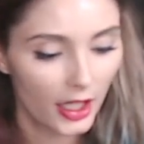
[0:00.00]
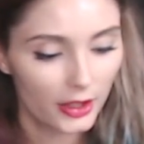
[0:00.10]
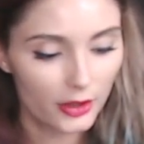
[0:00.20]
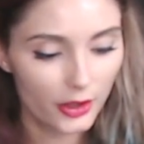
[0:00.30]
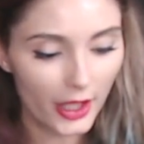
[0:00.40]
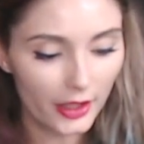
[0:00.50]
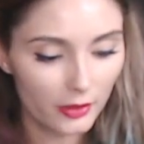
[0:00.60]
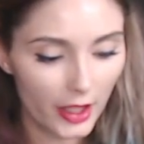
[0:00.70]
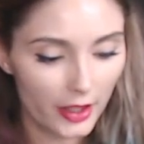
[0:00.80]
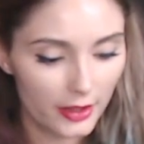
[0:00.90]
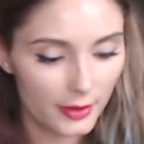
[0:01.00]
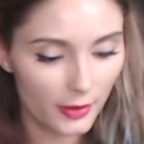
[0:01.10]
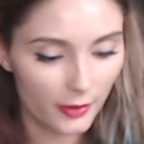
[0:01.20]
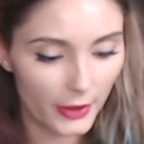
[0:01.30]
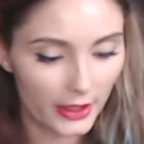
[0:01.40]
The dragon riders would
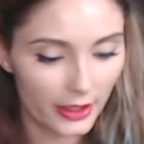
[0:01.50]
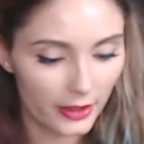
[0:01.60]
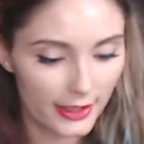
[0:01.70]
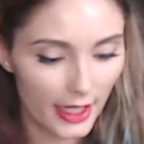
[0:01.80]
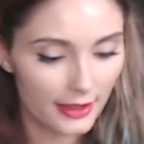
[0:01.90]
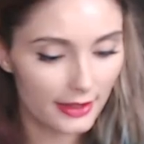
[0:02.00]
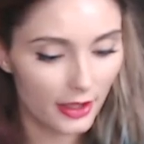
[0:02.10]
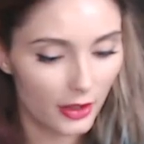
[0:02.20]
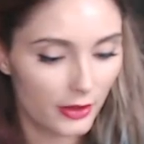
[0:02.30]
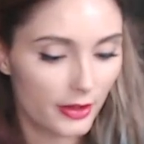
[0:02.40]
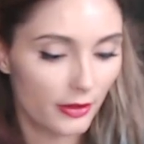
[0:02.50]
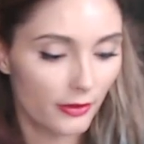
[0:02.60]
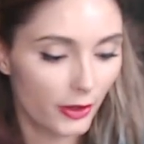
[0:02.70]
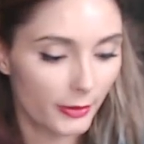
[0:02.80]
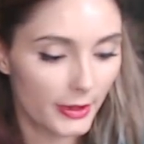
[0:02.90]
have been here days ago to
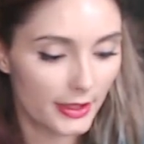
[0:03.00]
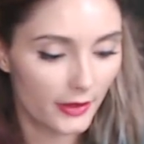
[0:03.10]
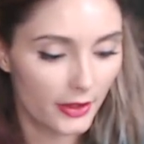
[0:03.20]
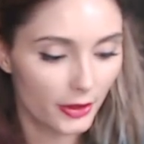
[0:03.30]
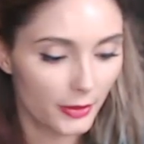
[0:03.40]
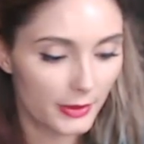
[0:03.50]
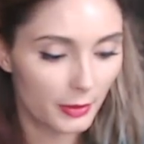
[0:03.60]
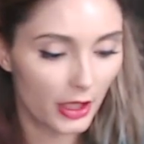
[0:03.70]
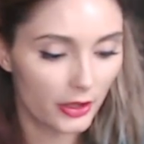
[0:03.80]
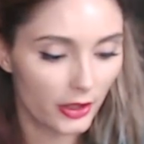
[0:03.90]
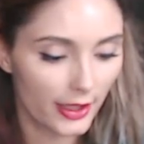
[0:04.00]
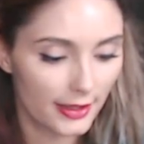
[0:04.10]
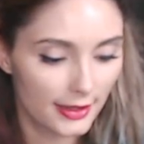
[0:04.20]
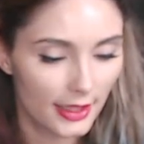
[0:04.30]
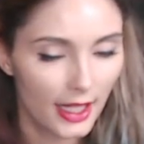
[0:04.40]
inform us of the troops'
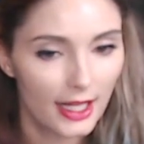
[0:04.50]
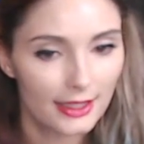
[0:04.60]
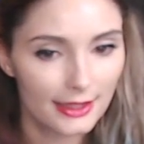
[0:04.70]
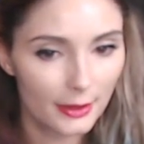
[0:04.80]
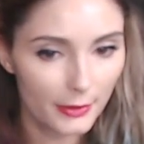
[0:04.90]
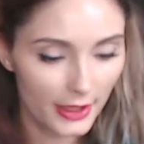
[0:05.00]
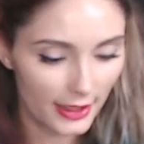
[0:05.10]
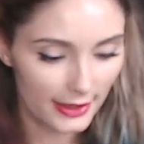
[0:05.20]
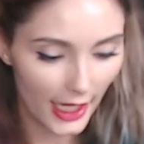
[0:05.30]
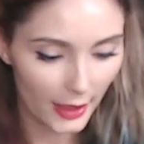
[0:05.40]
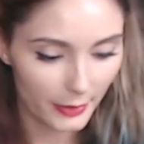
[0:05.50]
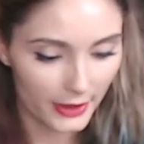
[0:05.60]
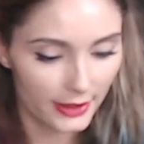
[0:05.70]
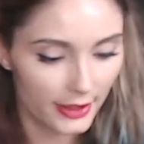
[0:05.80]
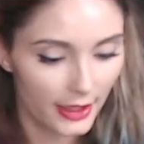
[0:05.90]
progress. Something has
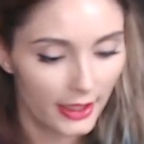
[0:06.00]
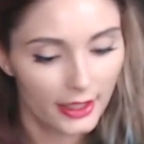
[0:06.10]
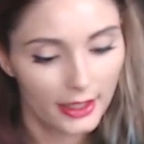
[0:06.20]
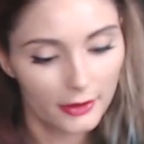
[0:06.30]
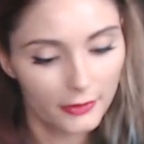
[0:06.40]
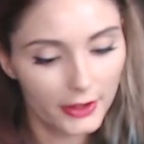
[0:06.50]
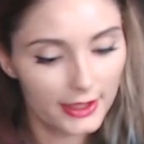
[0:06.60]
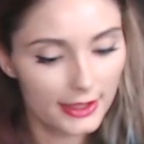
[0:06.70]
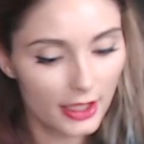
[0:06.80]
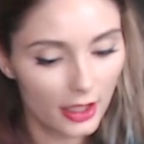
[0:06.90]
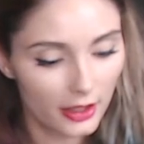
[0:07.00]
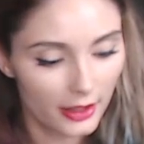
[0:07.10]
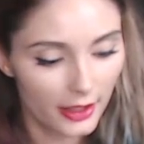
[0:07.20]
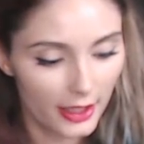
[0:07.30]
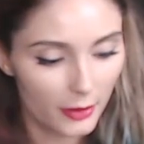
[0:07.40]
happened. The fleet is
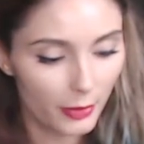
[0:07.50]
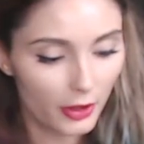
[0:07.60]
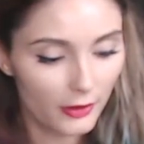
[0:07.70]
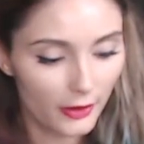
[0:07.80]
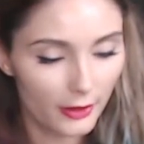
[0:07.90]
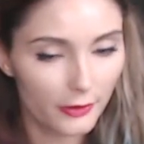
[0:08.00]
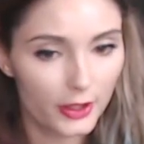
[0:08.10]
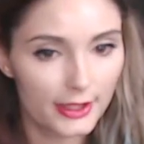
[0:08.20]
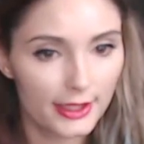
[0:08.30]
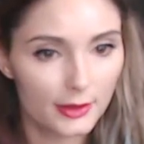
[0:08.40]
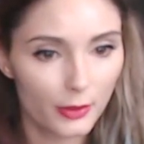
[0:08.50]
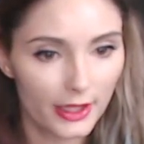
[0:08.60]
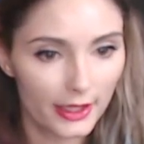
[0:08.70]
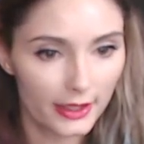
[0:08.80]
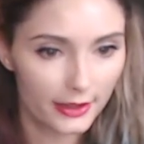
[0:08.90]
gone, and the bulk of our forces with
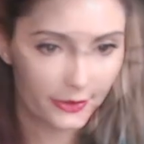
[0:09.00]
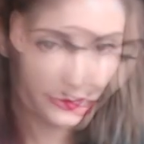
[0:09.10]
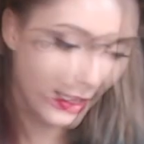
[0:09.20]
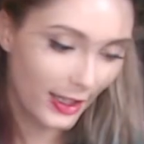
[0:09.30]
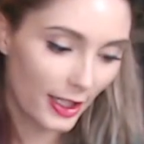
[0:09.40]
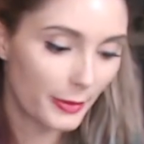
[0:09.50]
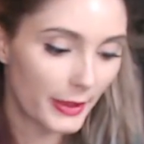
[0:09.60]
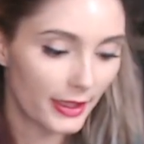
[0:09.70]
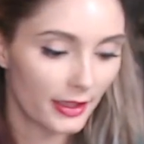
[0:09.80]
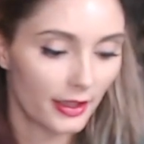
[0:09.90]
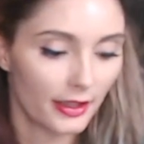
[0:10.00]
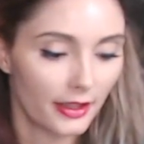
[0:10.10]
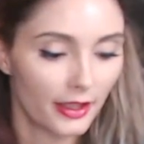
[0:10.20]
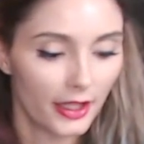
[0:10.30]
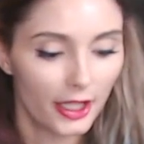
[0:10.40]
it. Tharbek
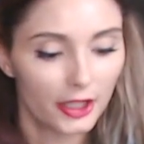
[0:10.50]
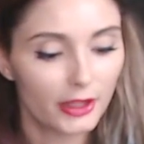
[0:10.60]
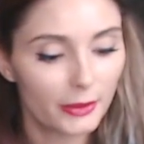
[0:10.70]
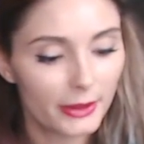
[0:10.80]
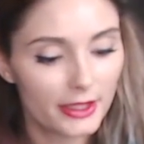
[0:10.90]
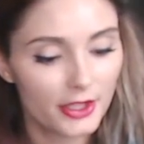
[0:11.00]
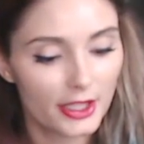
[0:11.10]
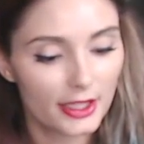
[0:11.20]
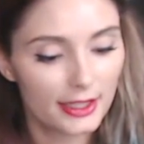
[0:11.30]
nodded, rubbing his cheek